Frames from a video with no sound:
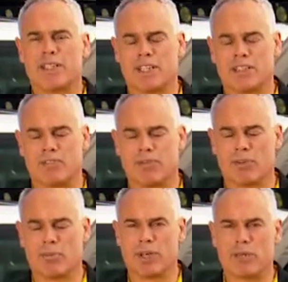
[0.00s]
If you've
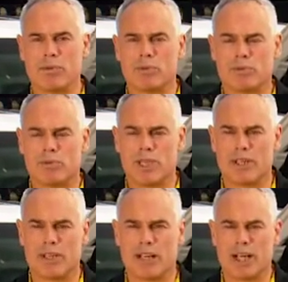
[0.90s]
got people
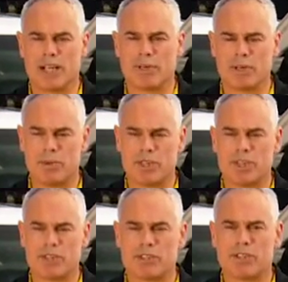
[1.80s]
with mobility
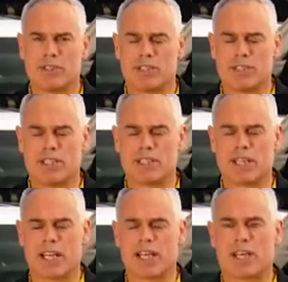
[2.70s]
scooters and things of
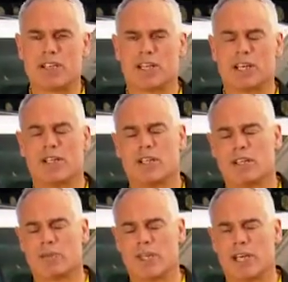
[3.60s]
that nature,
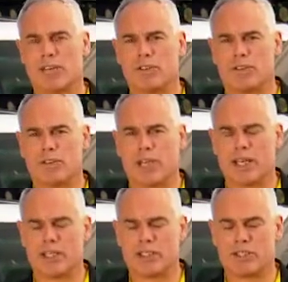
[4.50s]
we now do a
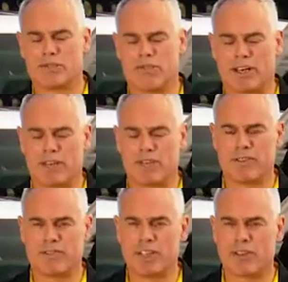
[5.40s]
range of
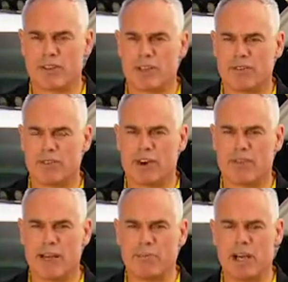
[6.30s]
50 and 35
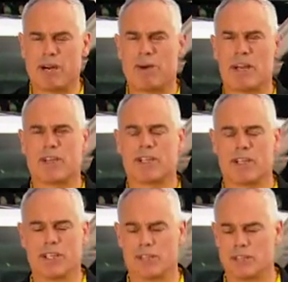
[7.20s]
amp hour battery
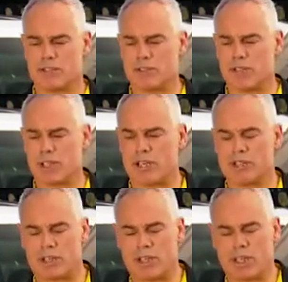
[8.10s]
to suit those
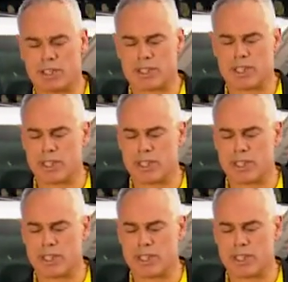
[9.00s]
guys.